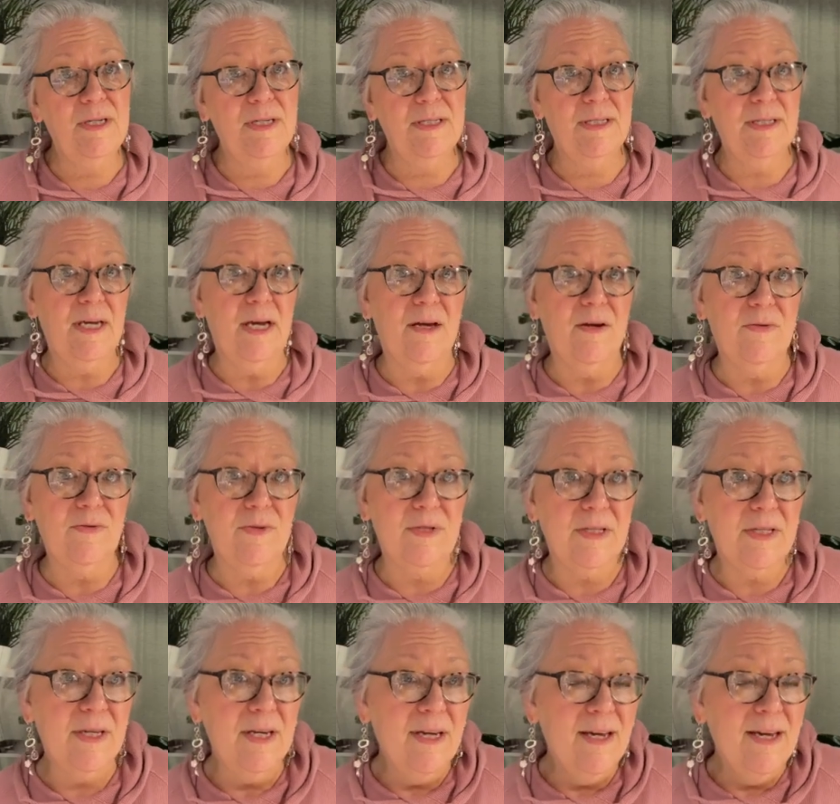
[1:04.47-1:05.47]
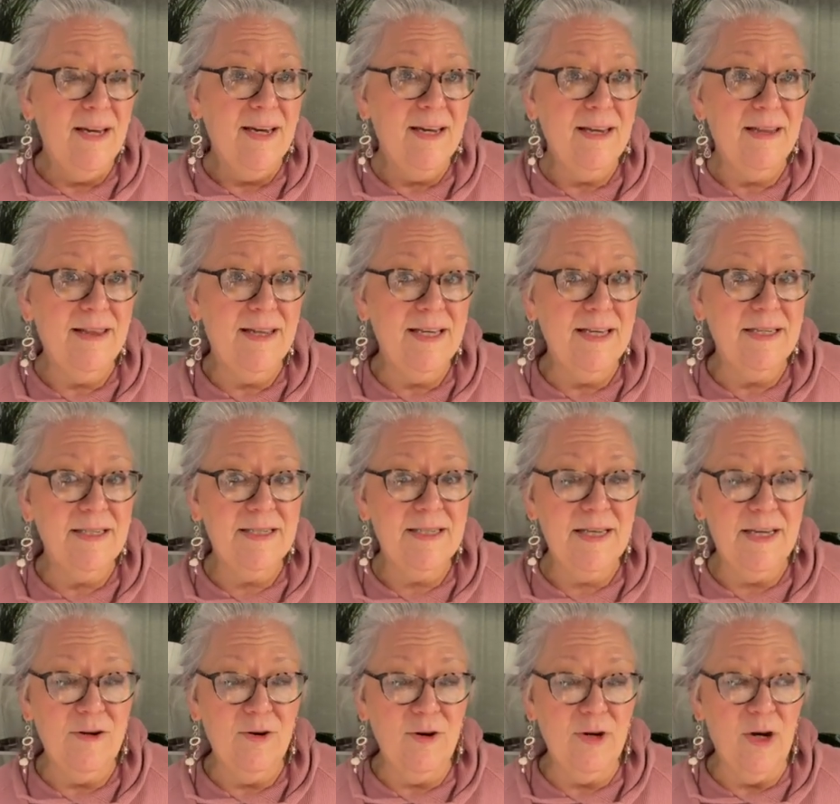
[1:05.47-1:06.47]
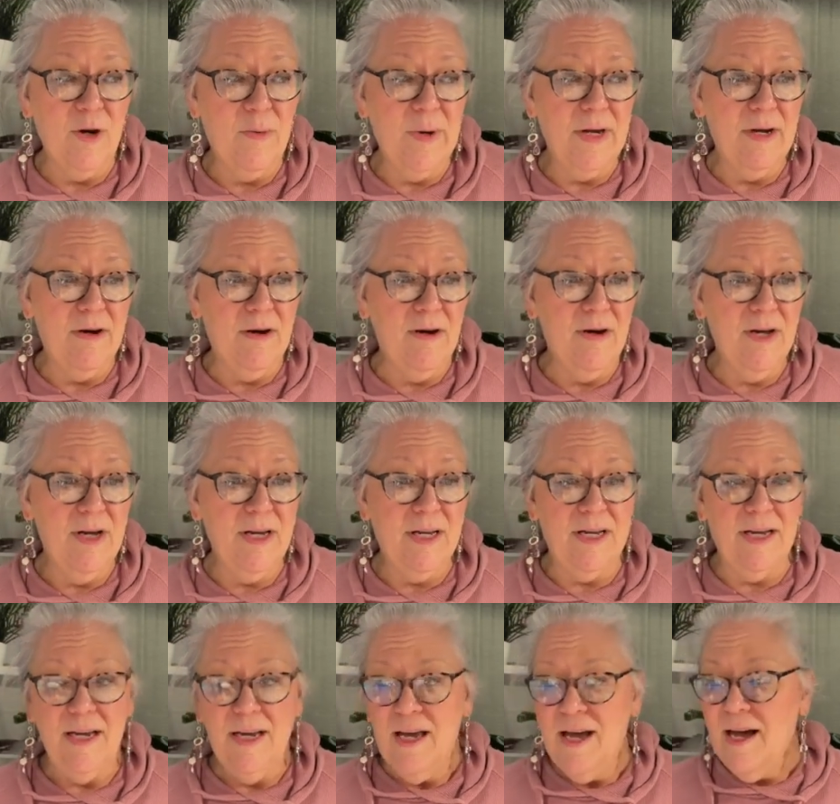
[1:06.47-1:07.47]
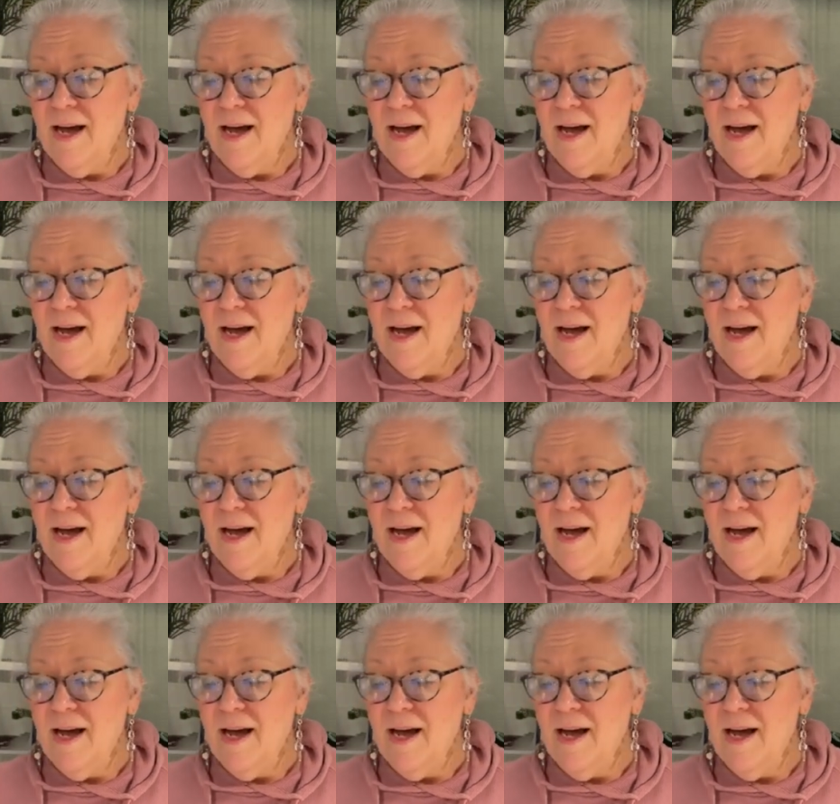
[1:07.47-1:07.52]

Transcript: and discounts and things that are going on.